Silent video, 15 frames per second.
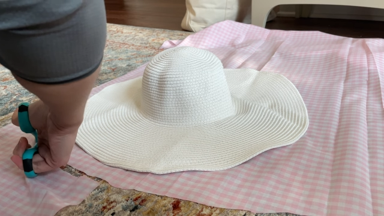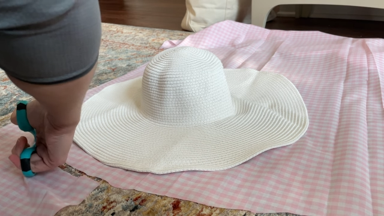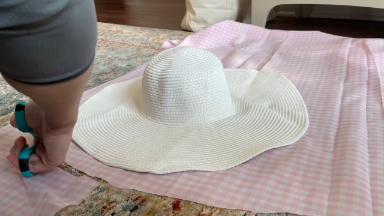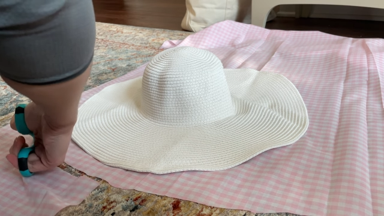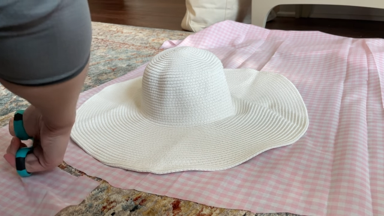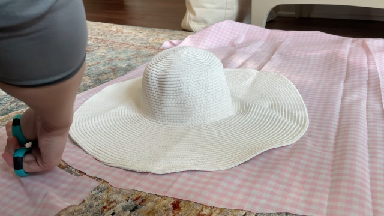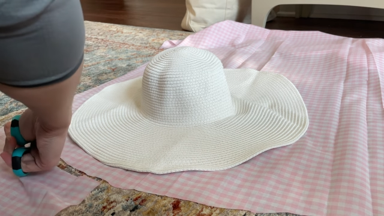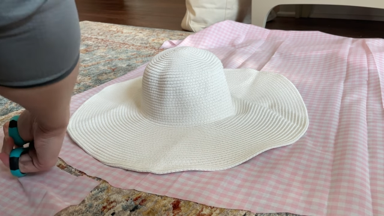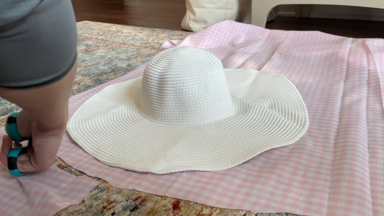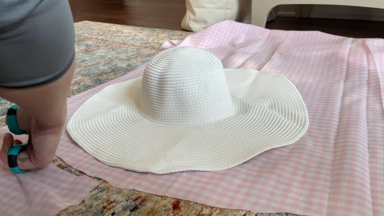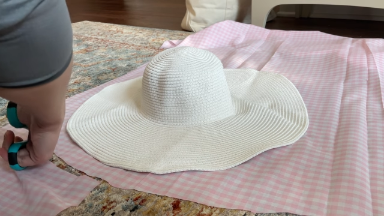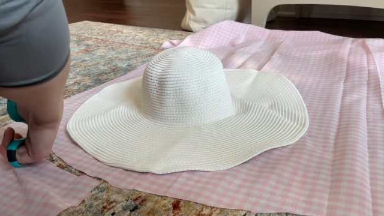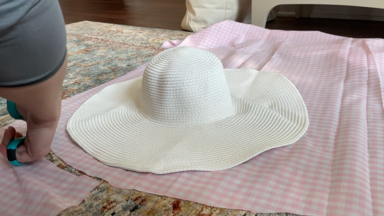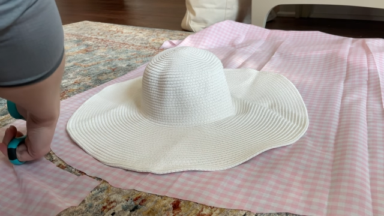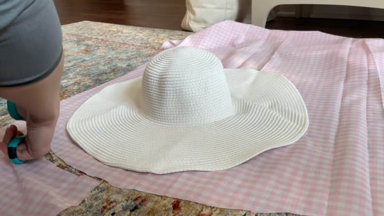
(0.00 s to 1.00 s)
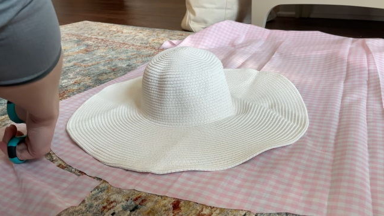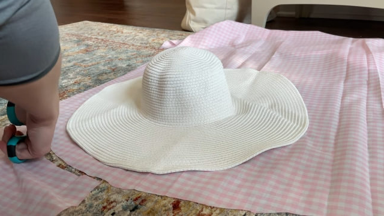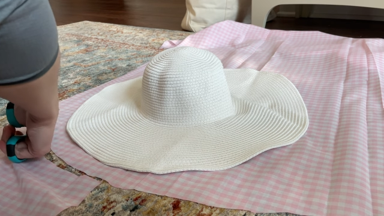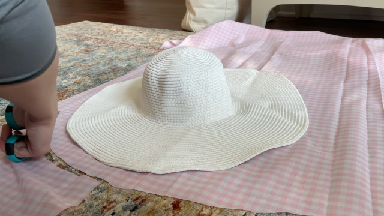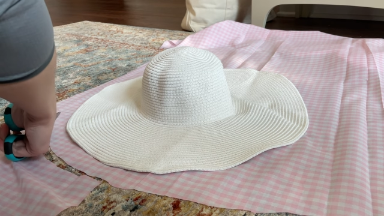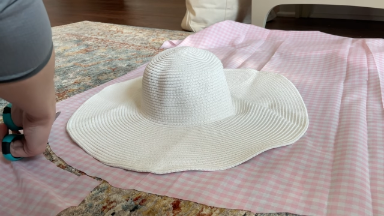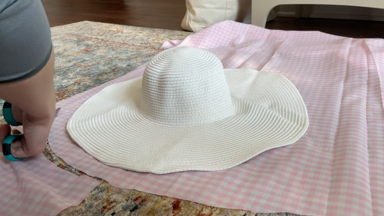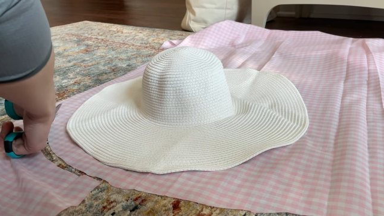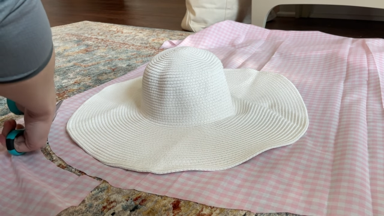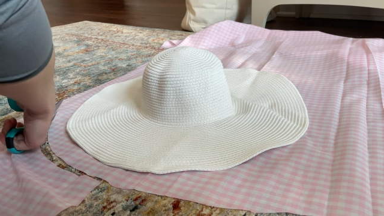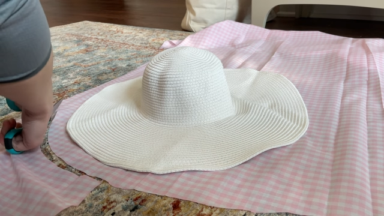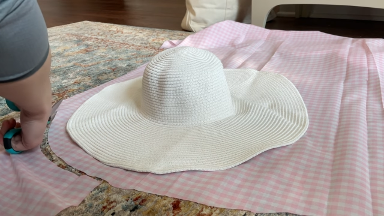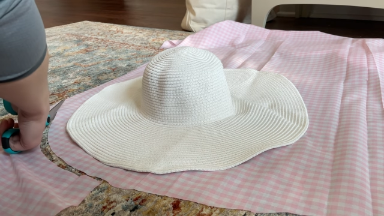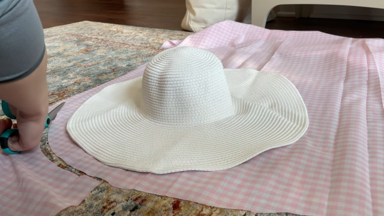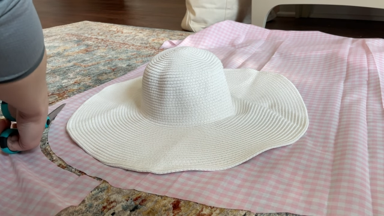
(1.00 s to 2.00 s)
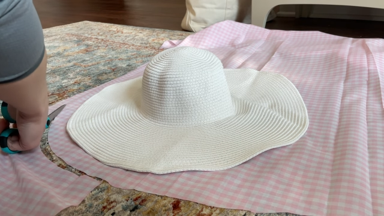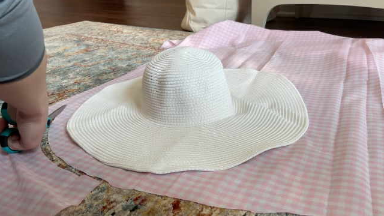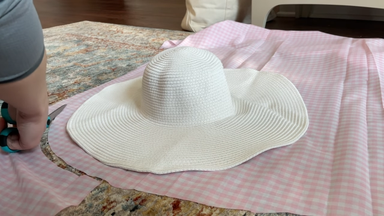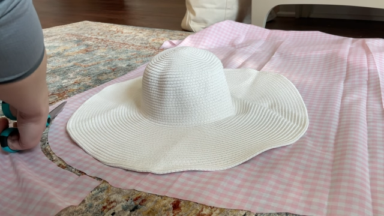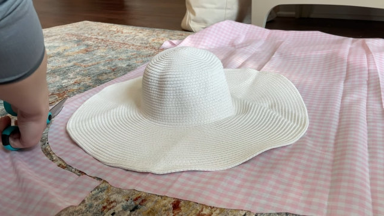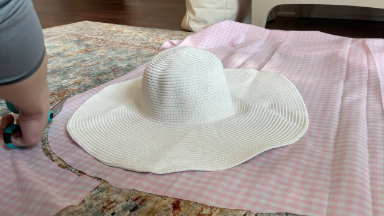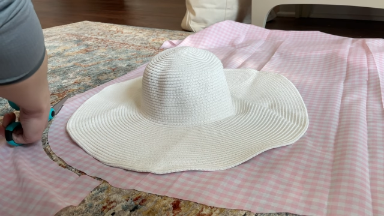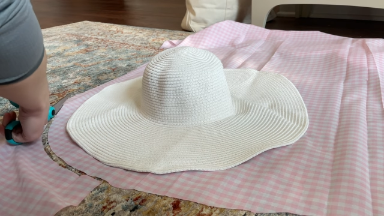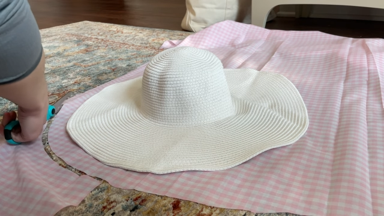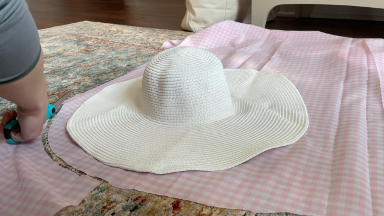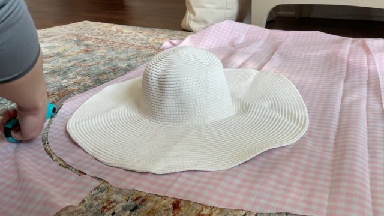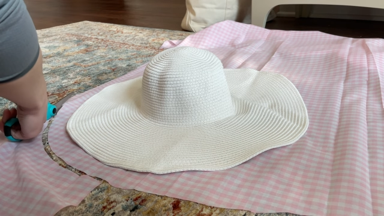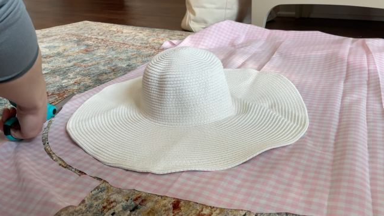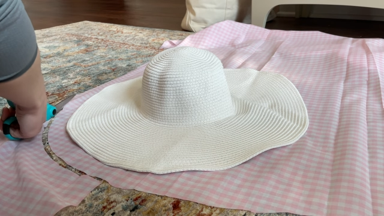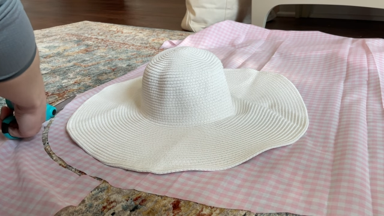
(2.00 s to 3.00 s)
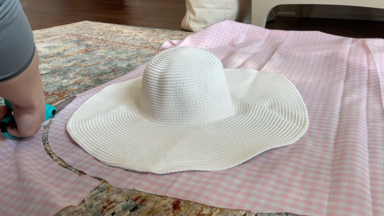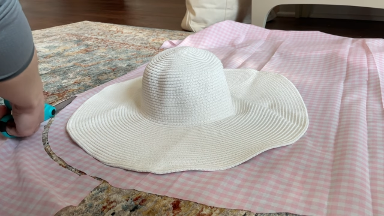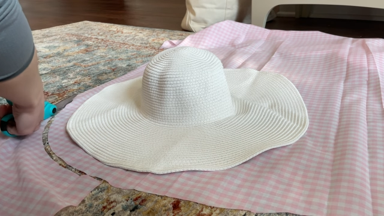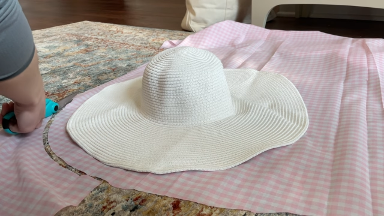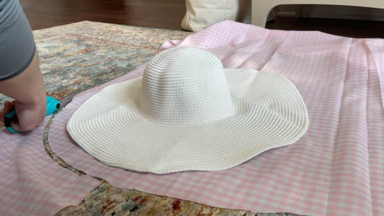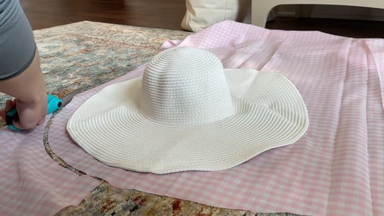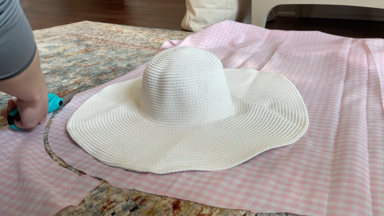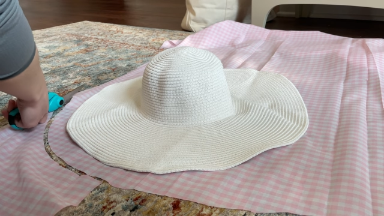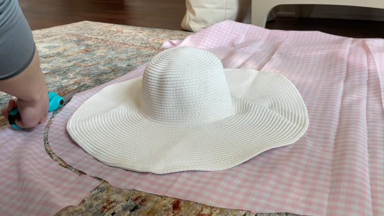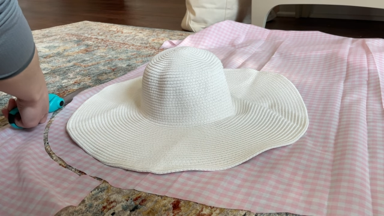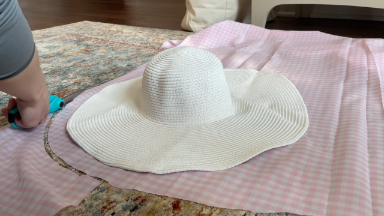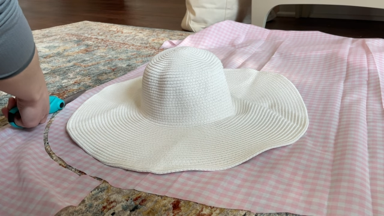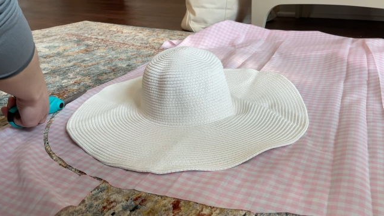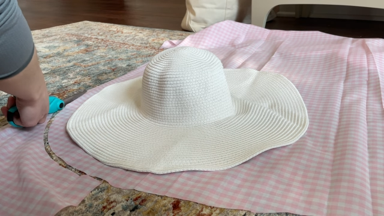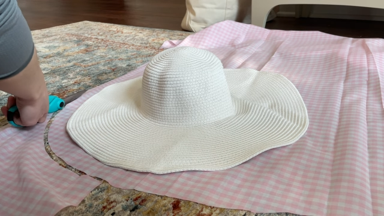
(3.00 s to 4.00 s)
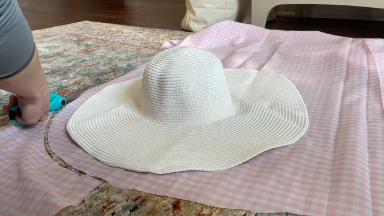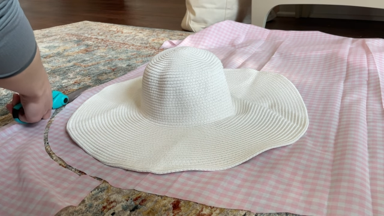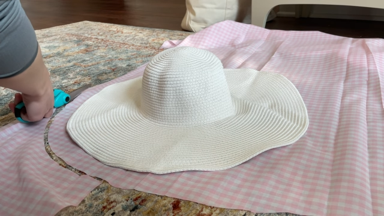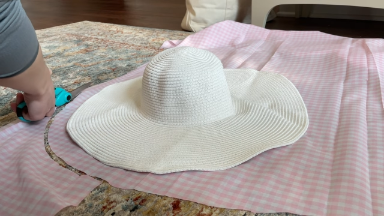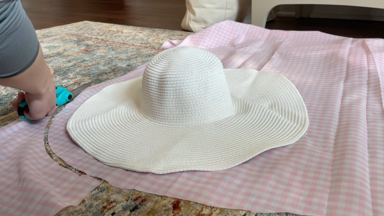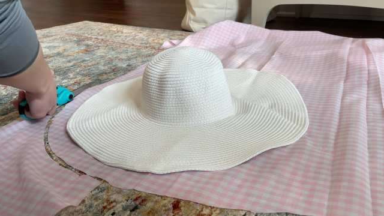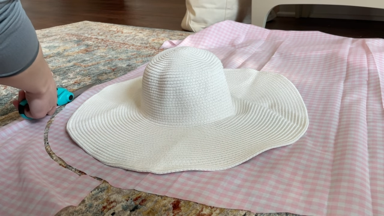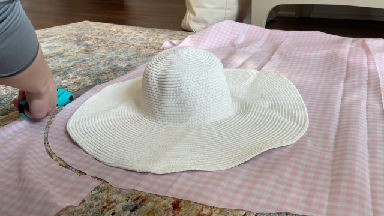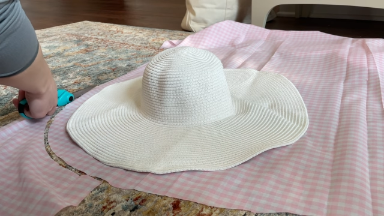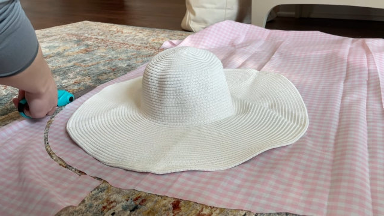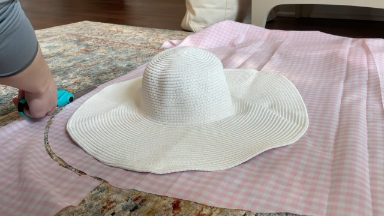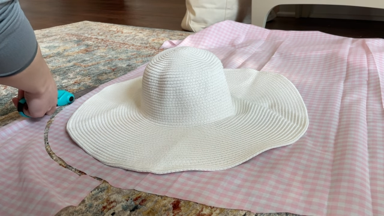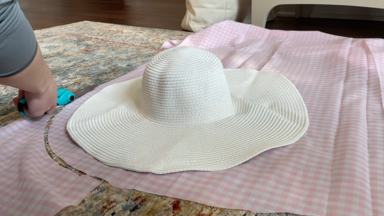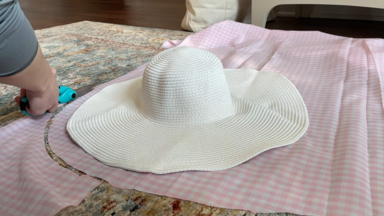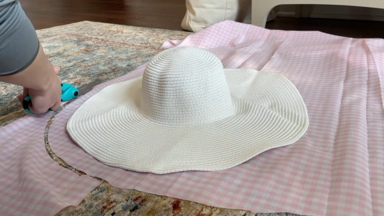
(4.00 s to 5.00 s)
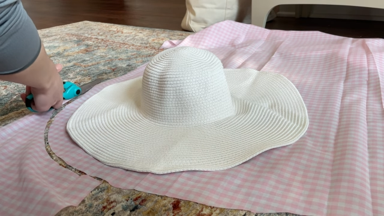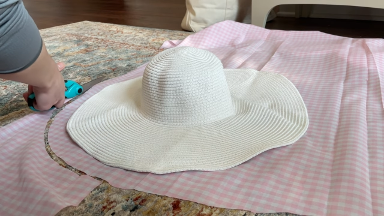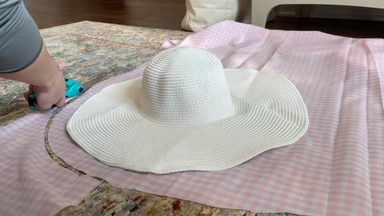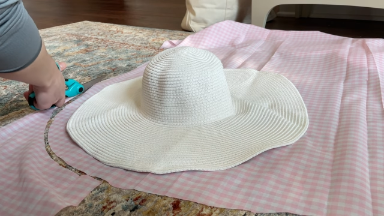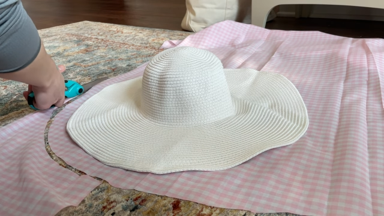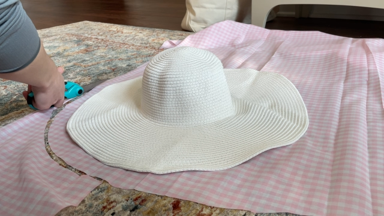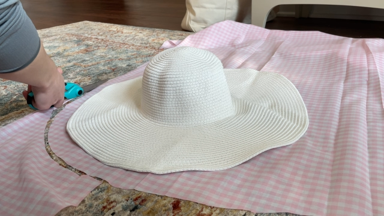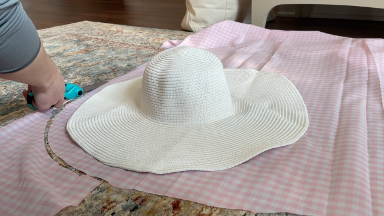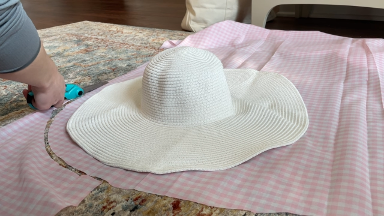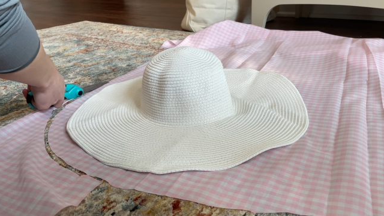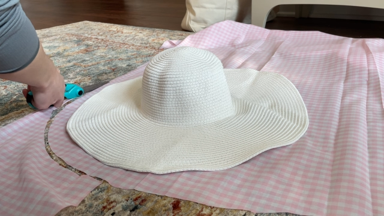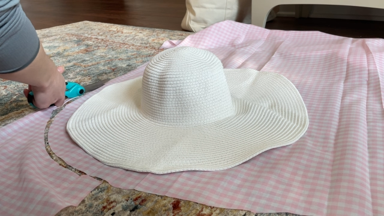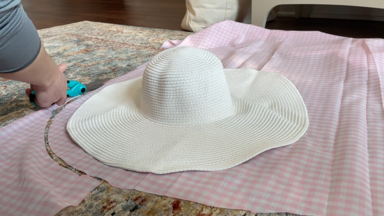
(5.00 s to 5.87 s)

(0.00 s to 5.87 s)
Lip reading: No face is visible, so there are no lips to read.